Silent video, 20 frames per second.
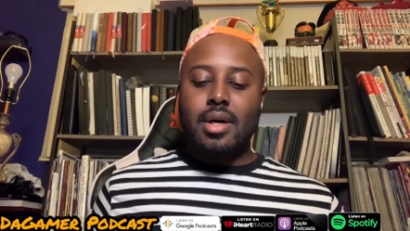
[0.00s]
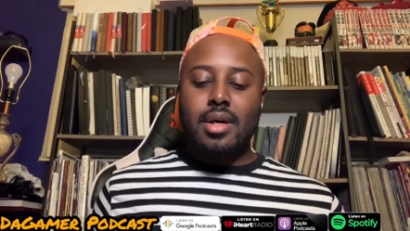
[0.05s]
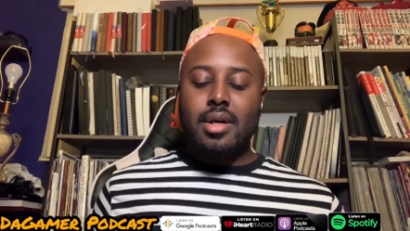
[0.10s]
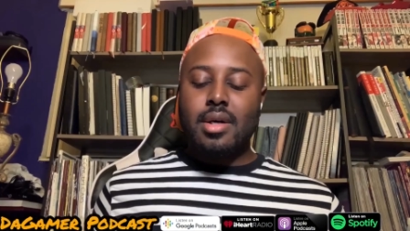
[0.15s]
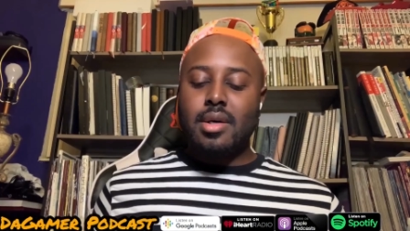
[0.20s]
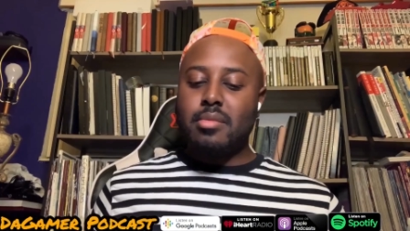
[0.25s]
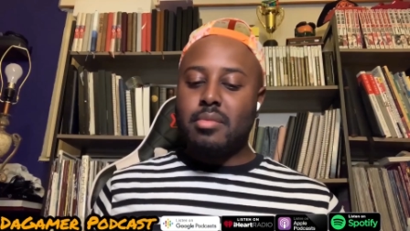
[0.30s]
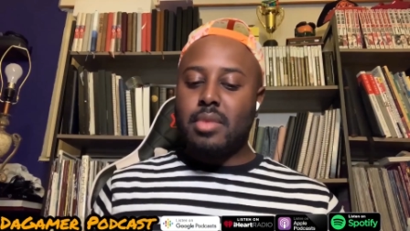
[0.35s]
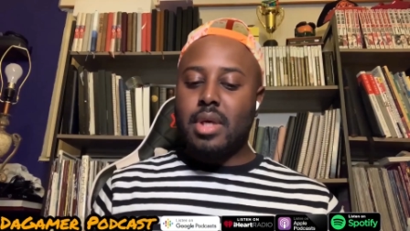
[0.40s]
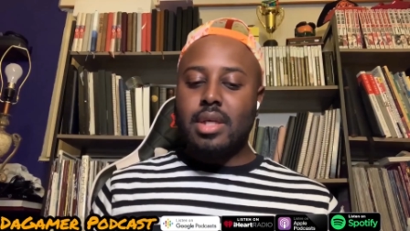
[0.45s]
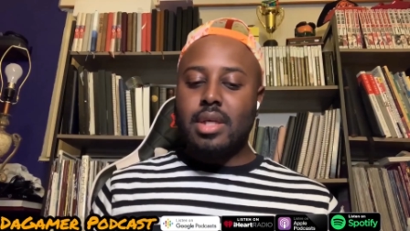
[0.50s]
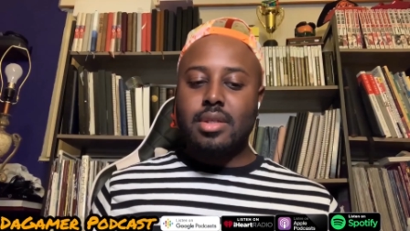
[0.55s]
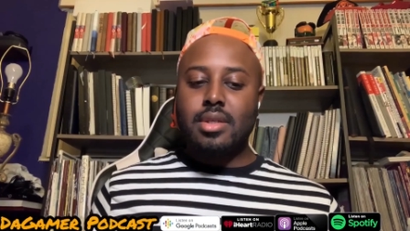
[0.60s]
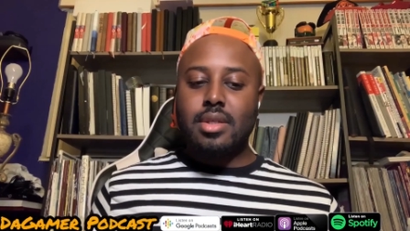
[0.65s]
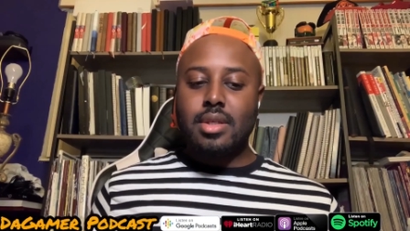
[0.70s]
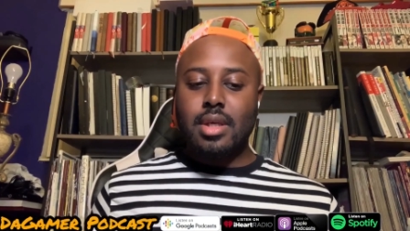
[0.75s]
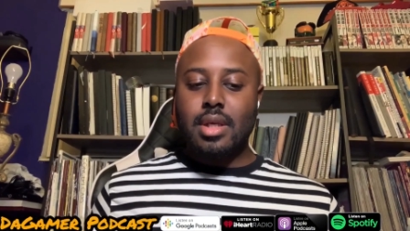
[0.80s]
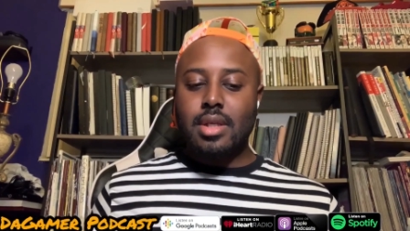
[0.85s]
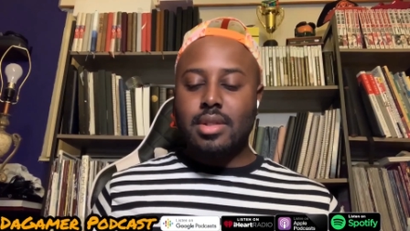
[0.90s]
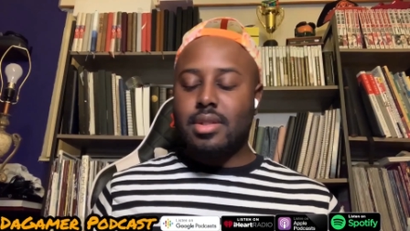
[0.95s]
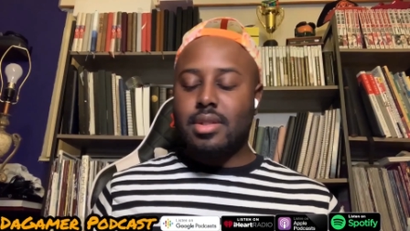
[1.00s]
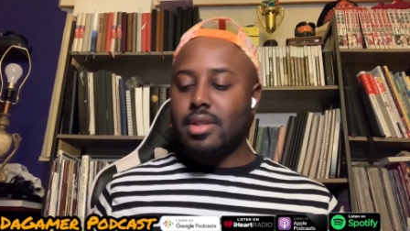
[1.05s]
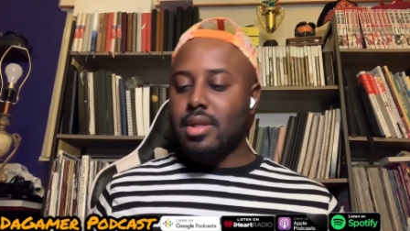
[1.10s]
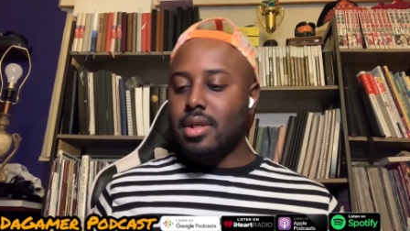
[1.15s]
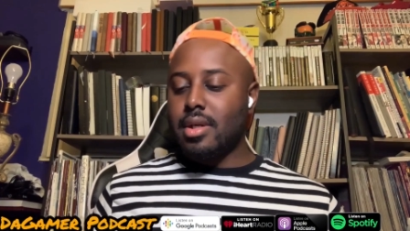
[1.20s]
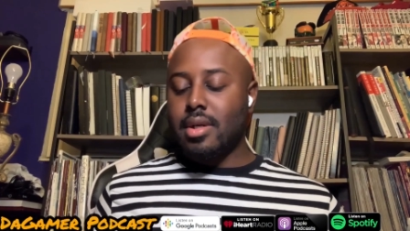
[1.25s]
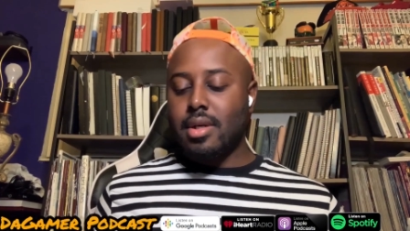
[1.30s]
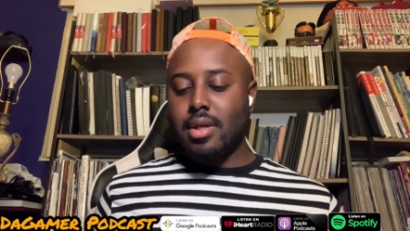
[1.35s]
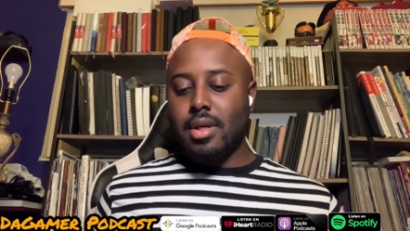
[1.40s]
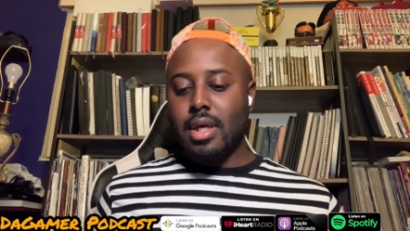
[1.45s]
Um, it's it's
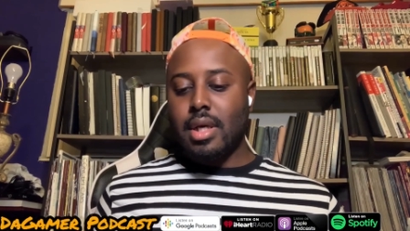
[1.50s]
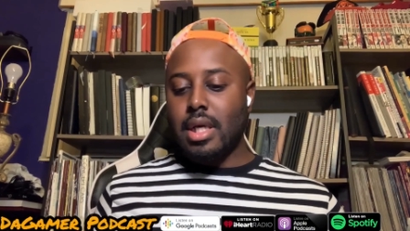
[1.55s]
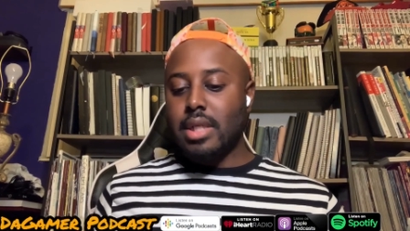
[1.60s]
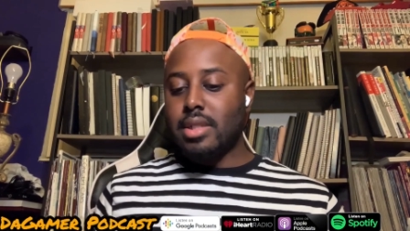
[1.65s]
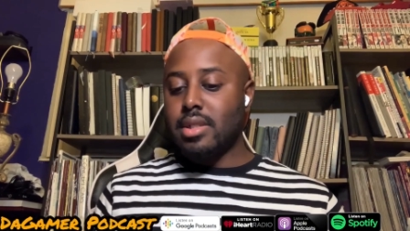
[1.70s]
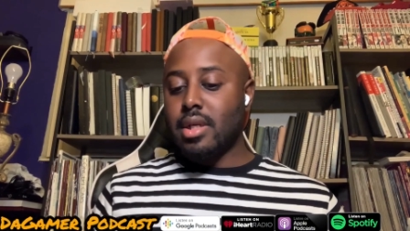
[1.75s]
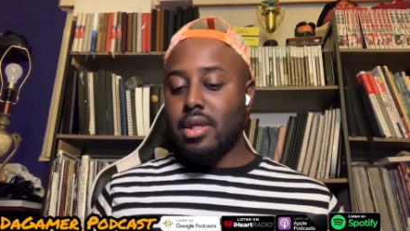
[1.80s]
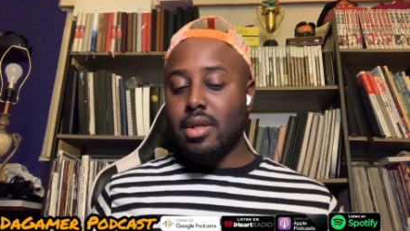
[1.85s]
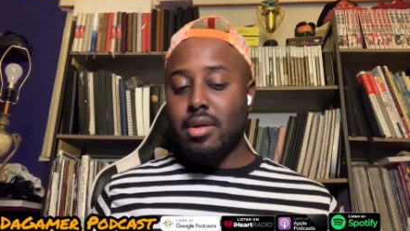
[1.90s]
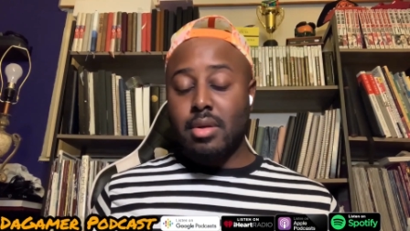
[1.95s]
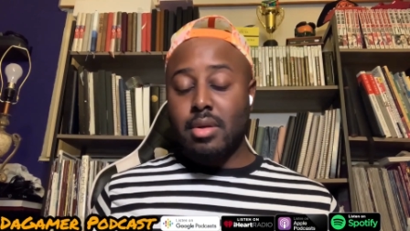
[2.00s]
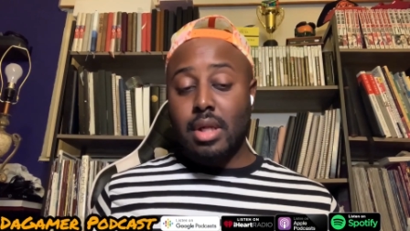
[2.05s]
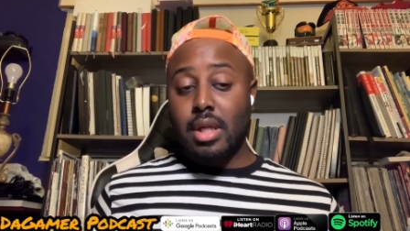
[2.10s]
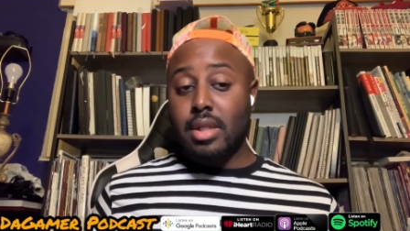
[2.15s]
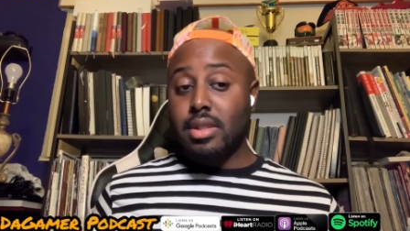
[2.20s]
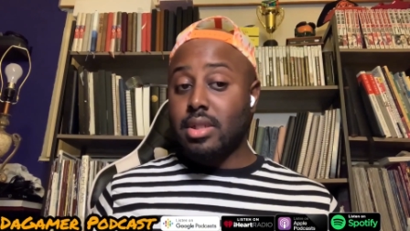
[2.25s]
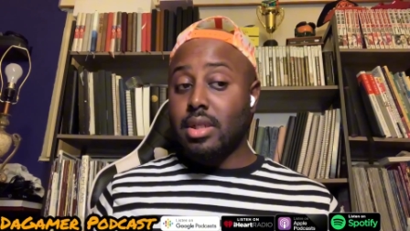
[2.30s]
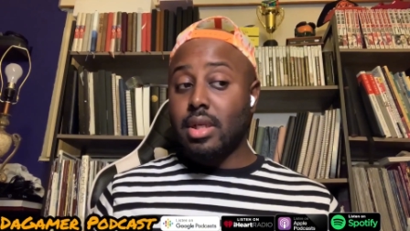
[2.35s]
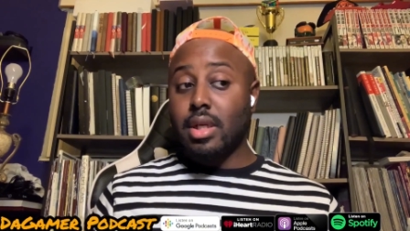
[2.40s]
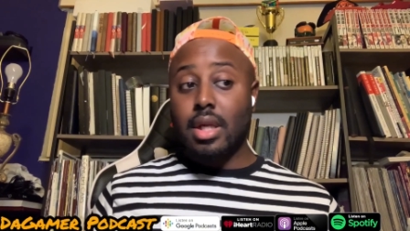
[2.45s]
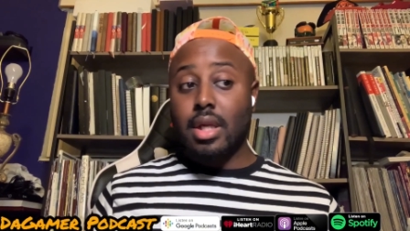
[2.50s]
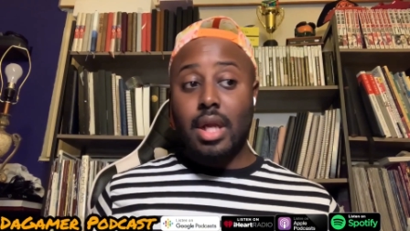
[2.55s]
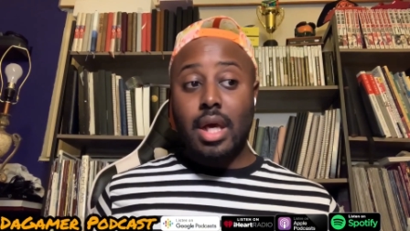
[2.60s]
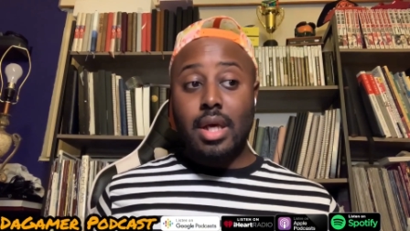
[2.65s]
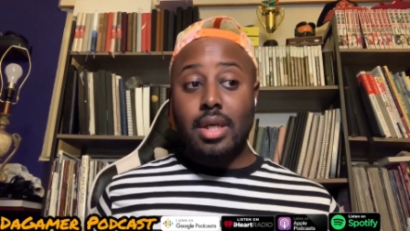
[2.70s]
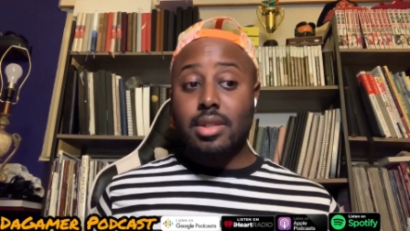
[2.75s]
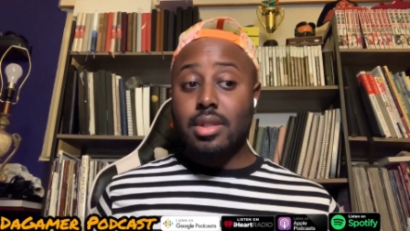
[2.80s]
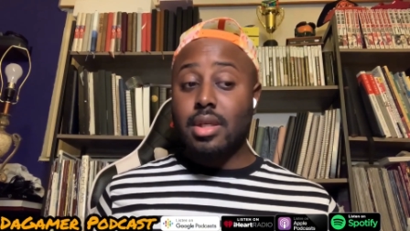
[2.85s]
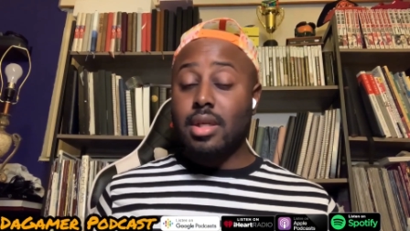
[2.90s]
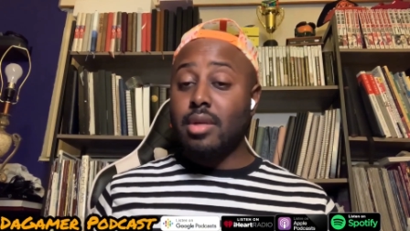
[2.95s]
uh it's gonna it's looking
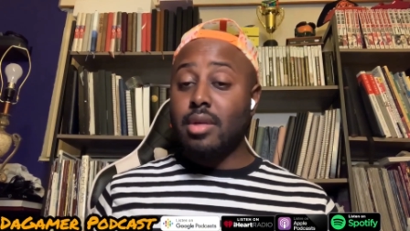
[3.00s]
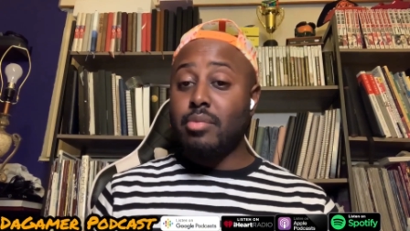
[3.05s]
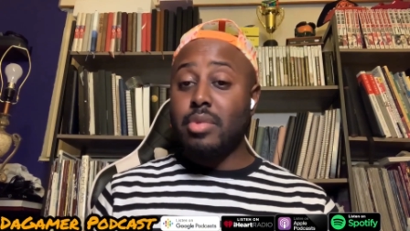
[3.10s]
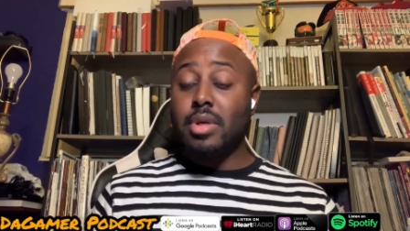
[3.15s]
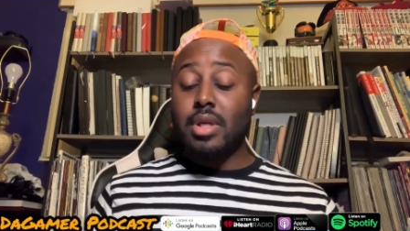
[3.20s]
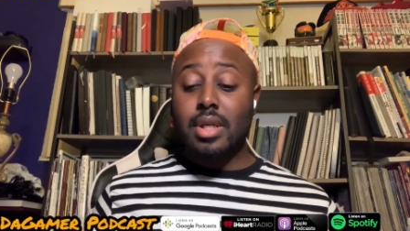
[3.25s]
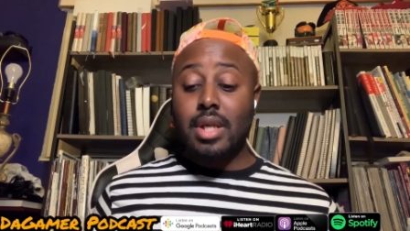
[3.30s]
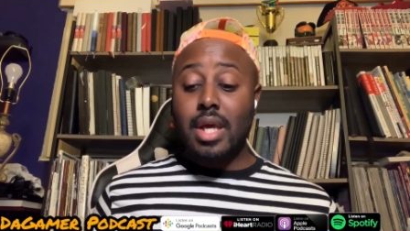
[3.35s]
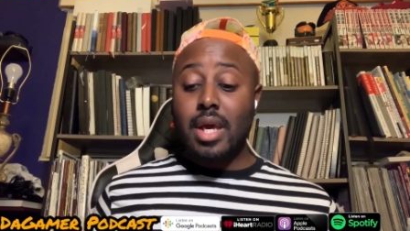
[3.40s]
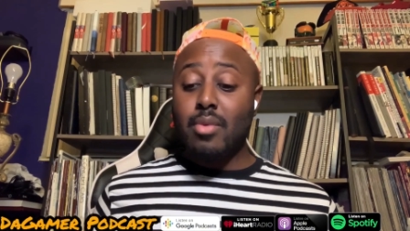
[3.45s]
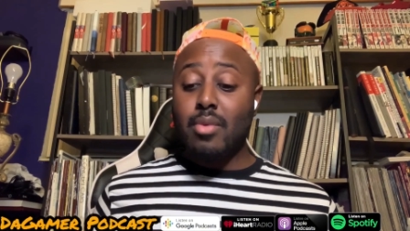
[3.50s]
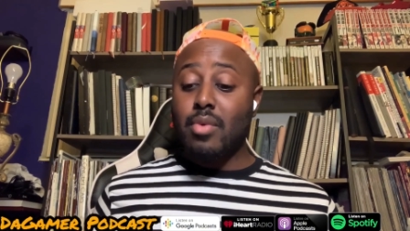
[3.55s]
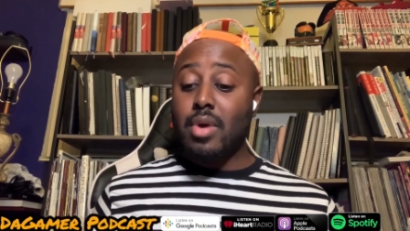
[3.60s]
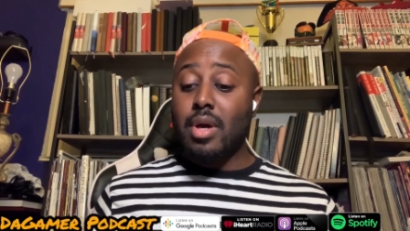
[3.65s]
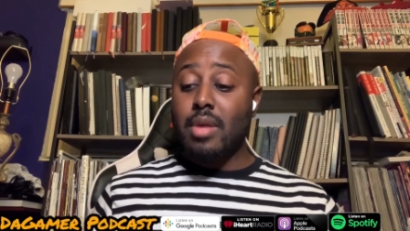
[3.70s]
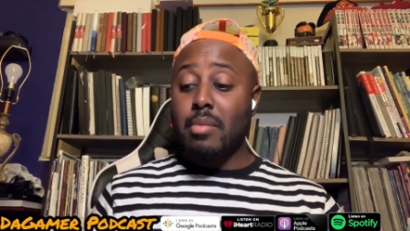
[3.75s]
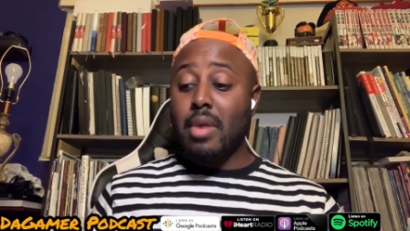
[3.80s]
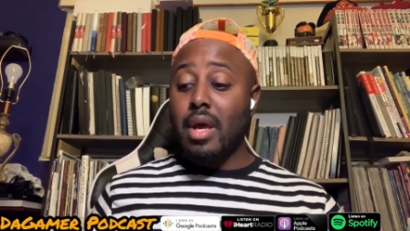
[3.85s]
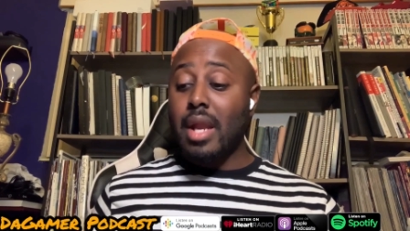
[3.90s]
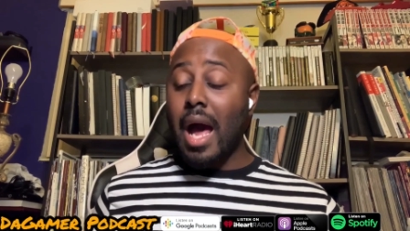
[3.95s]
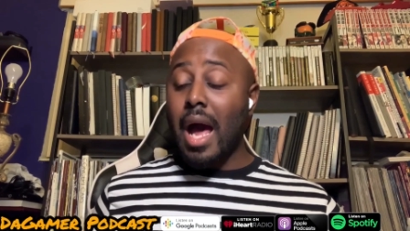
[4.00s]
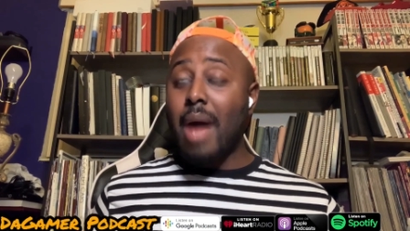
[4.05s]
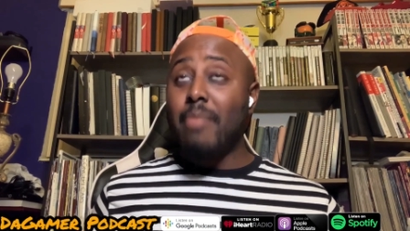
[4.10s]
like it's gonna be a day one, man.